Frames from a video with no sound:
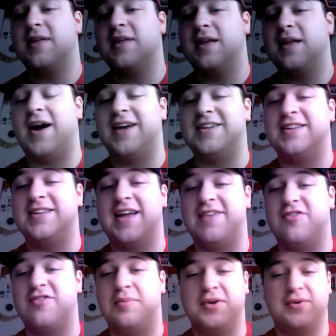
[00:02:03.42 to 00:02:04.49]
I didn't have it
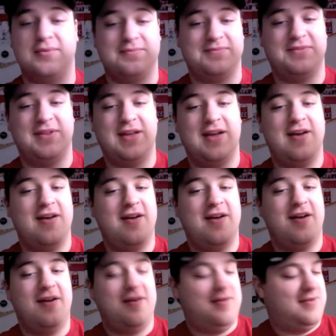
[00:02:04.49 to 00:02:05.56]
on mute.
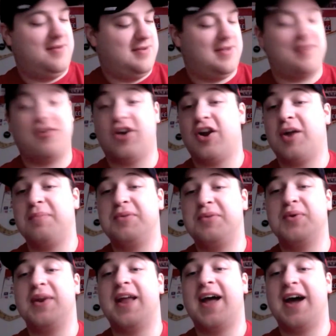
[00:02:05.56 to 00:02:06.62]
I've got it on
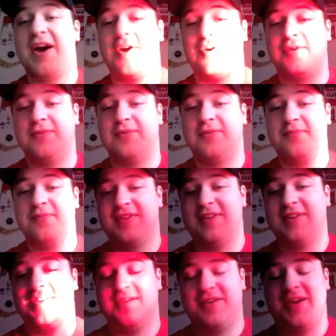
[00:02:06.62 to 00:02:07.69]
mute now,
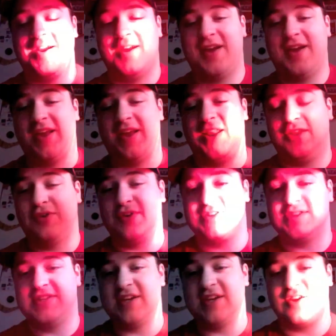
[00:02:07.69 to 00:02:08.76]
and you can
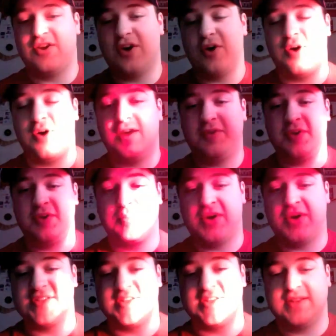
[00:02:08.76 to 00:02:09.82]
see it can go off. You can
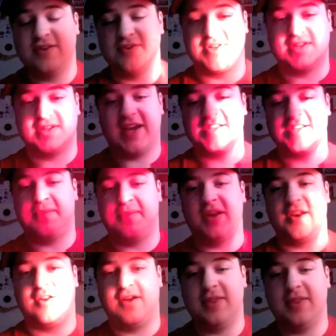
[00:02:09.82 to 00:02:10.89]
press there's a test
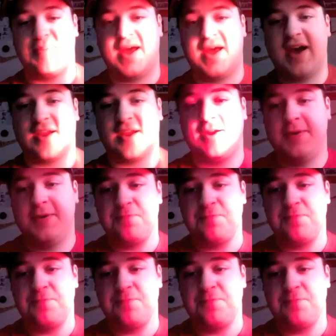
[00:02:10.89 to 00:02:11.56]
button on the back,